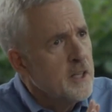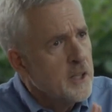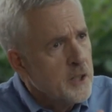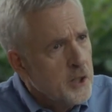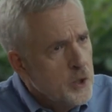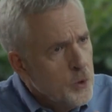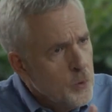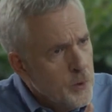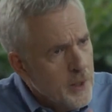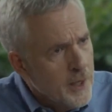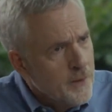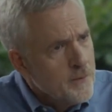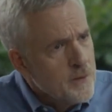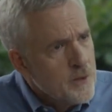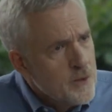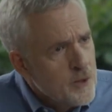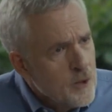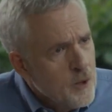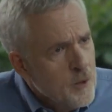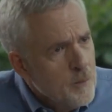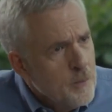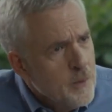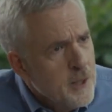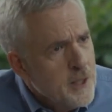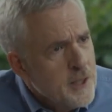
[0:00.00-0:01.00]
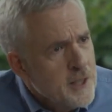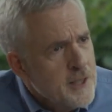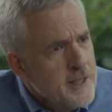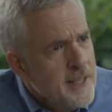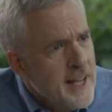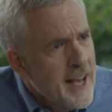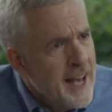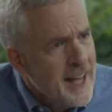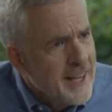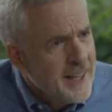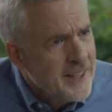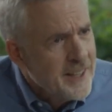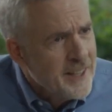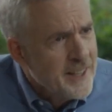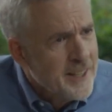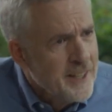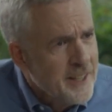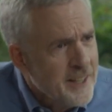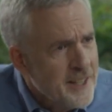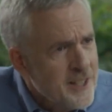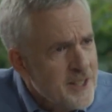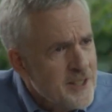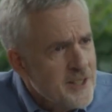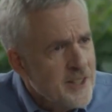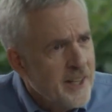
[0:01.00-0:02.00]
You have so much data and
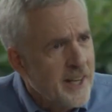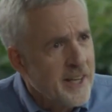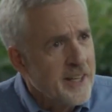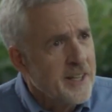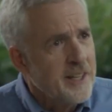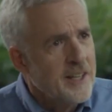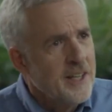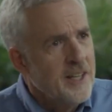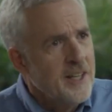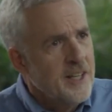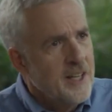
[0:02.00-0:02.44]
insight.